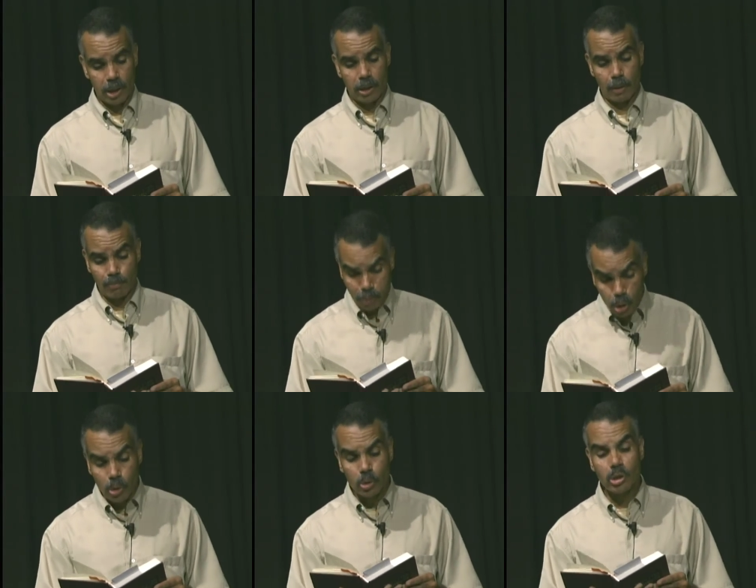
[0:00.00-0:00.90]
The
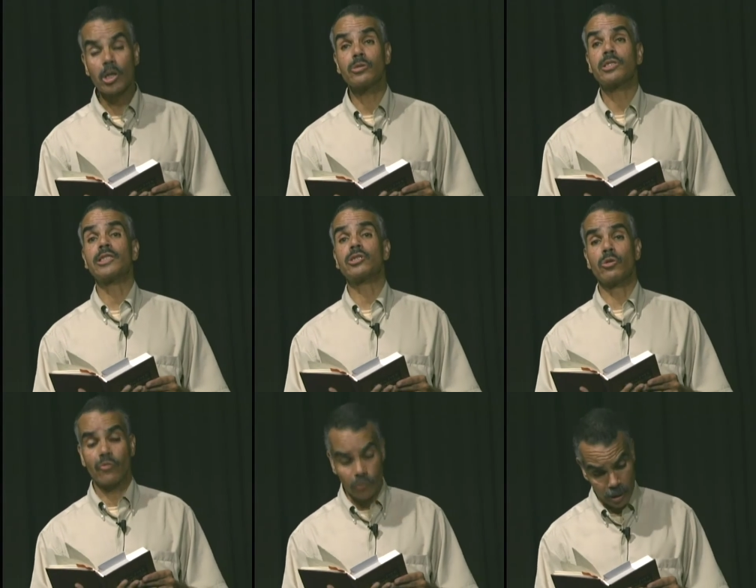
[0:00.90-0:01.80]
blues shall set
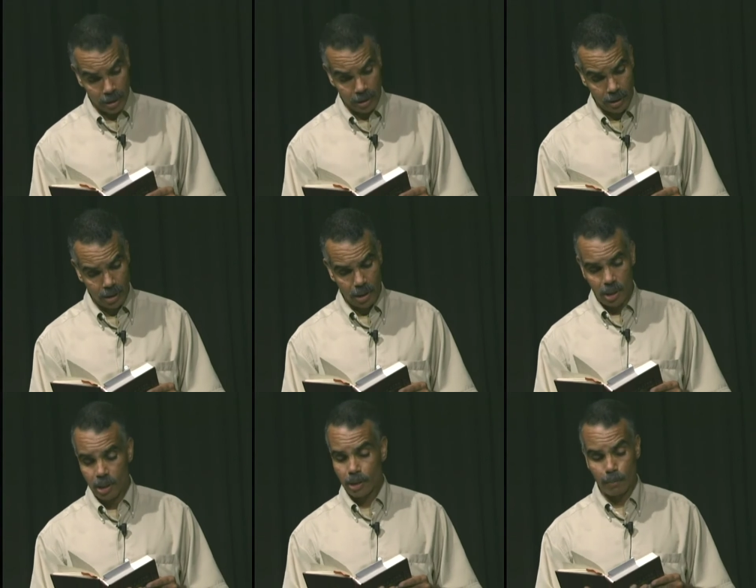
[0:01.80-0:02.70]
you free.
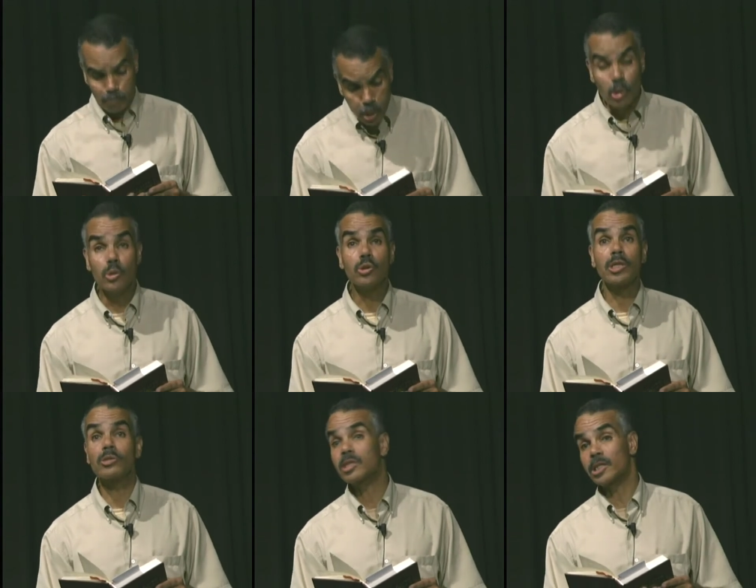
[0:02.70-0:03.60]
The blues
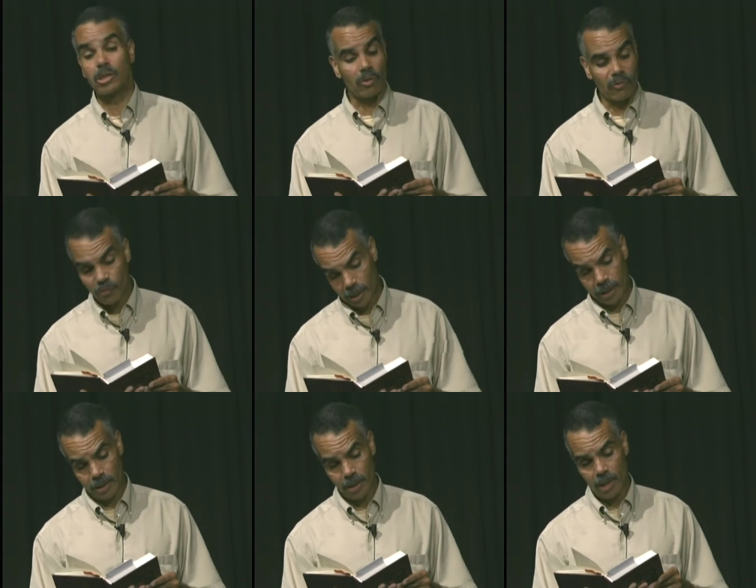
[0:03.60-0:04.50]
shall set you
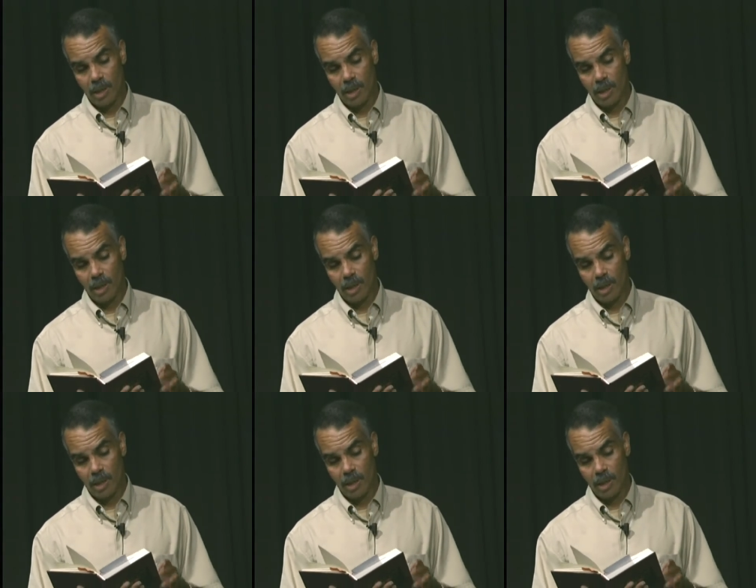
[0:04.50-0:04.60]
free.